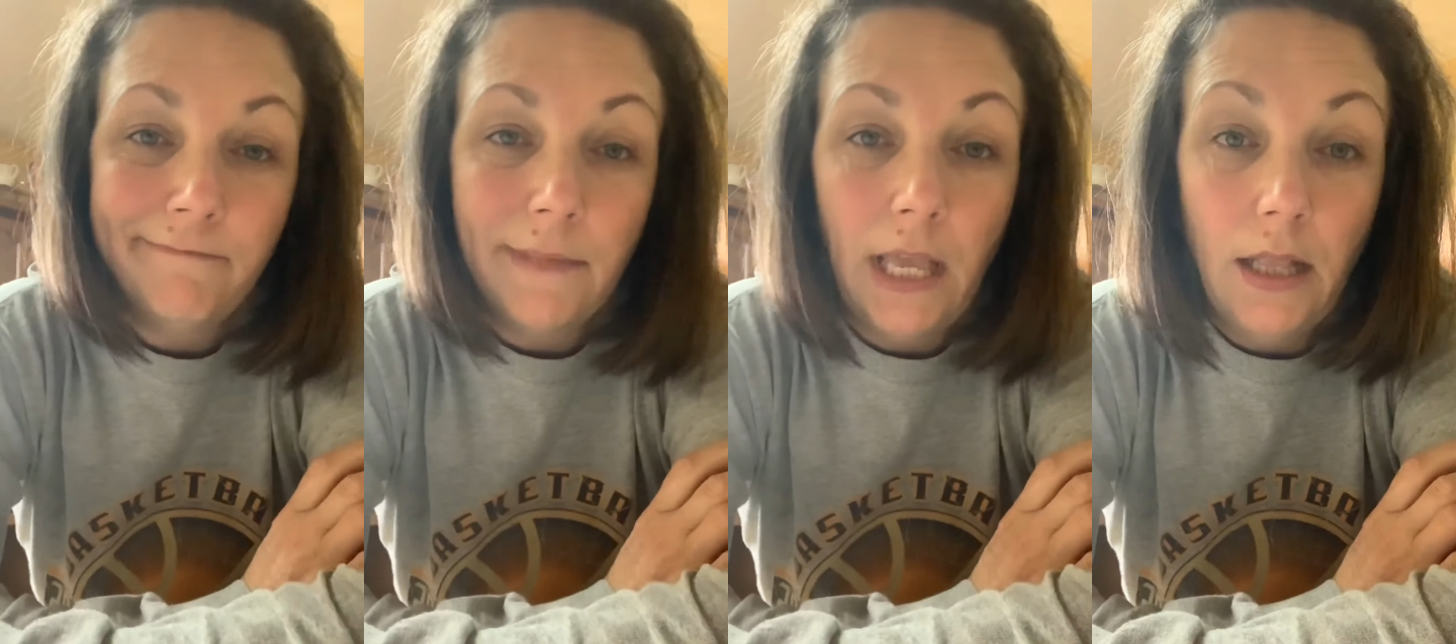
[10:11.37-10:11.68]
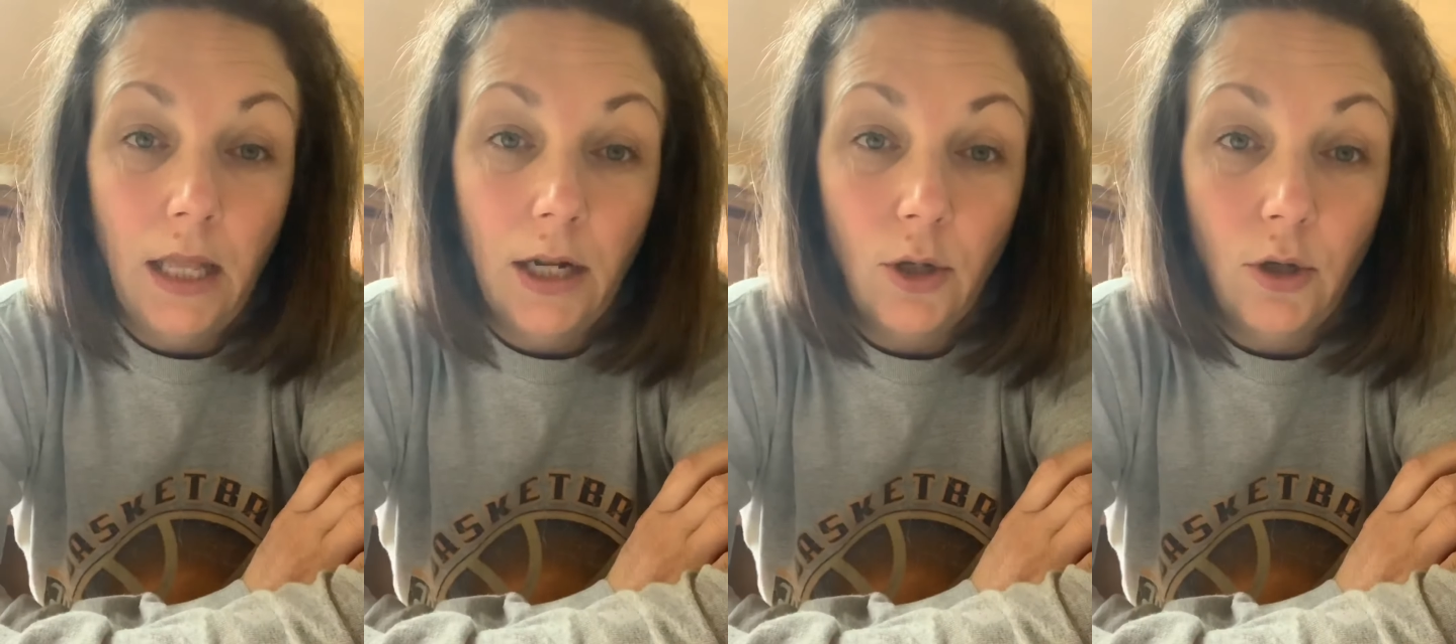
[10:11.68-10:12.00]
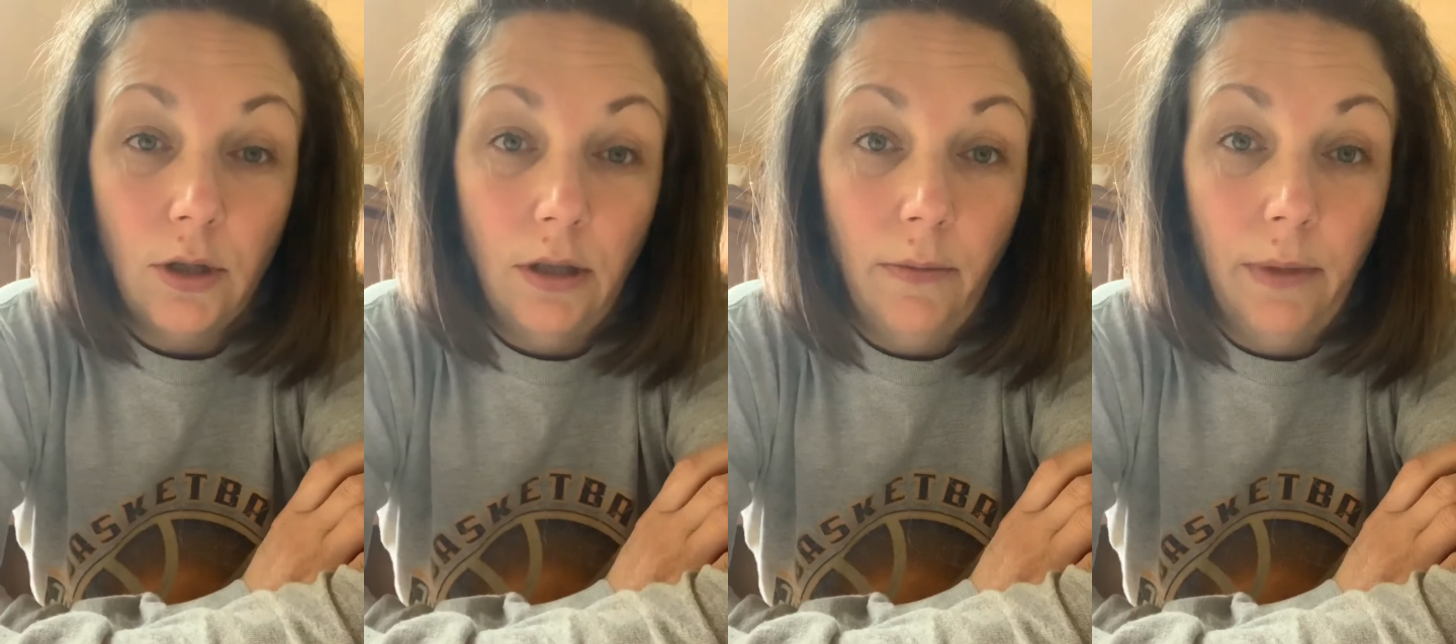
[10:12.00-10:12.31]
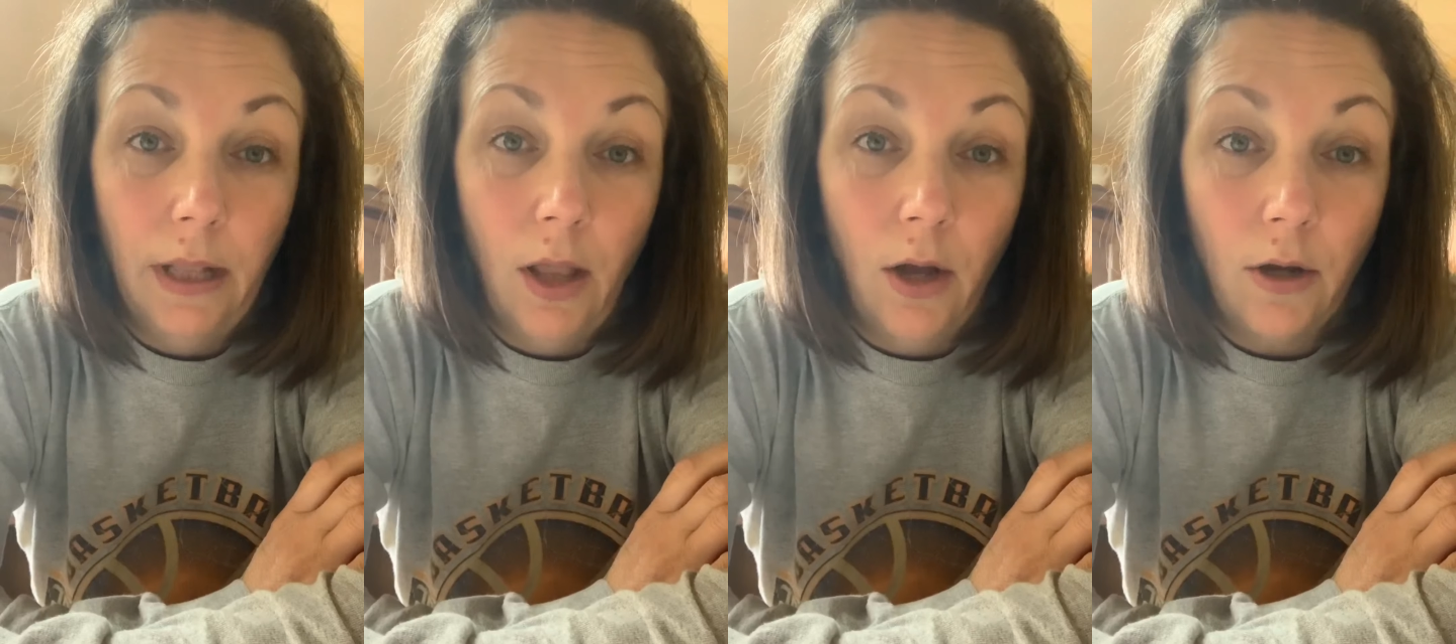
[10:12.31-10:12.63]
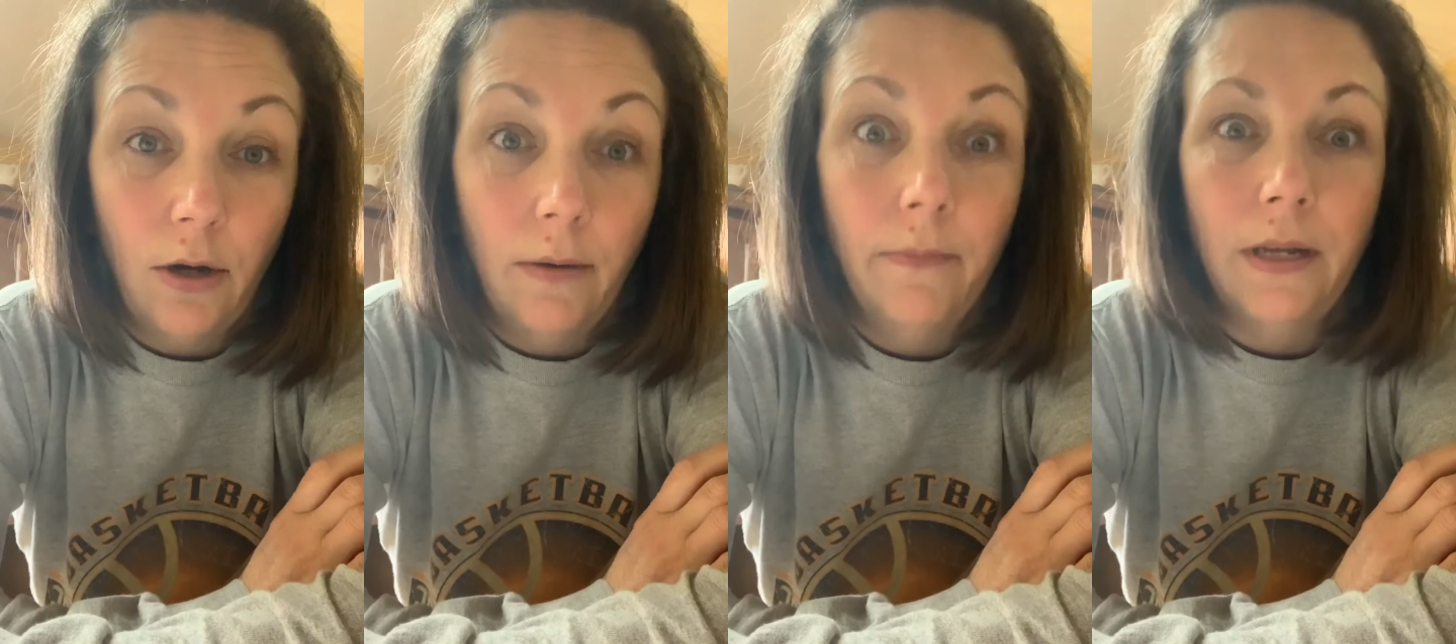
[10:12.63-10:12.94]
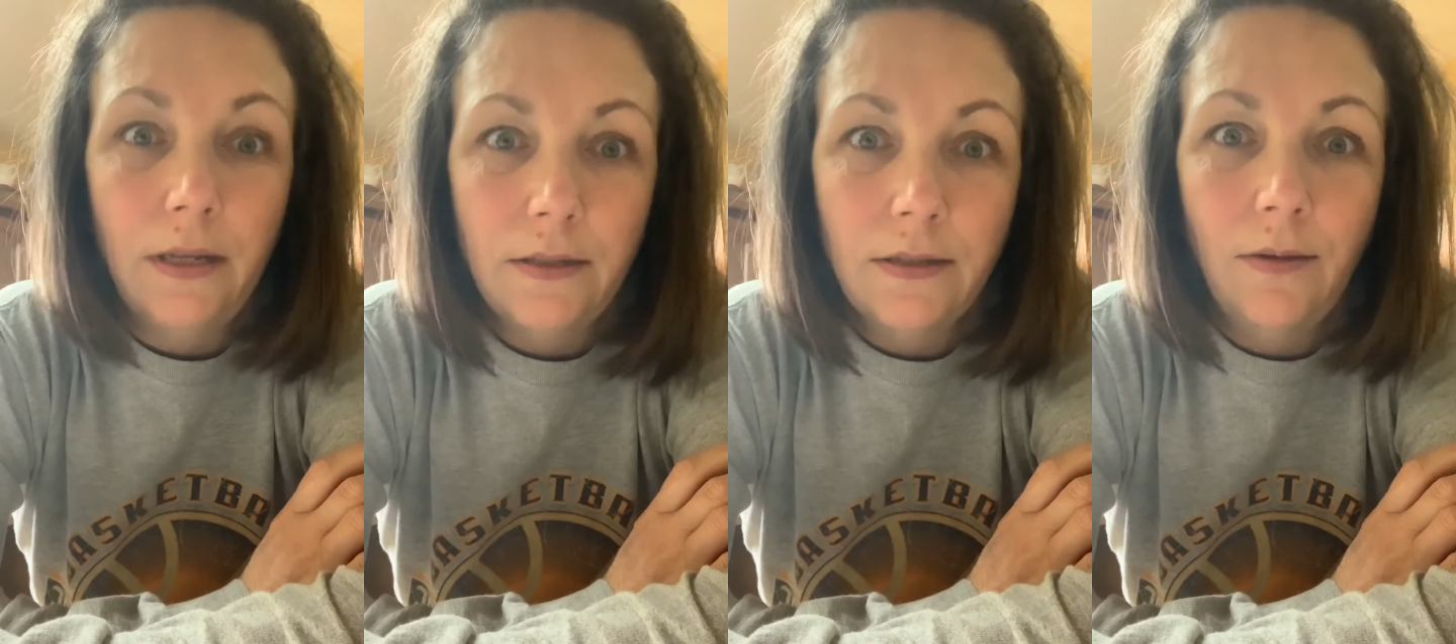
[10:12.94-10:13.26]
I let it cook a little bit longer, but
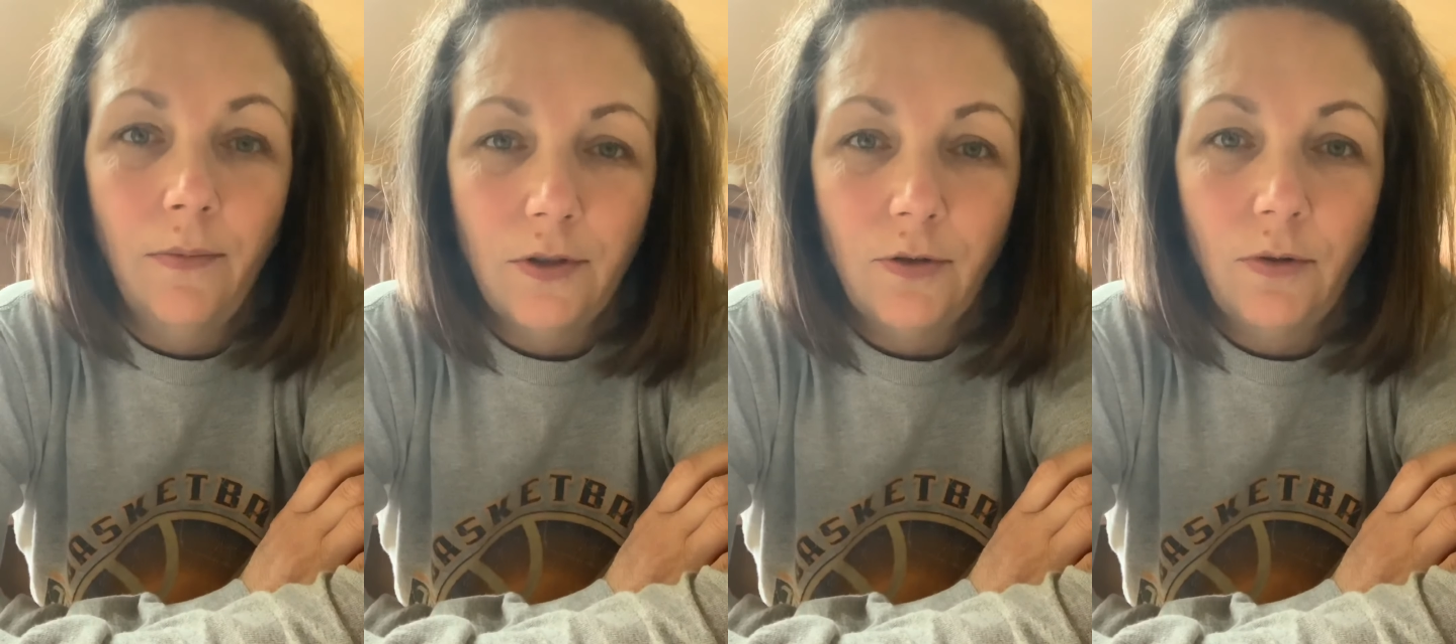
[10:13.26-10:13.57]
it's almost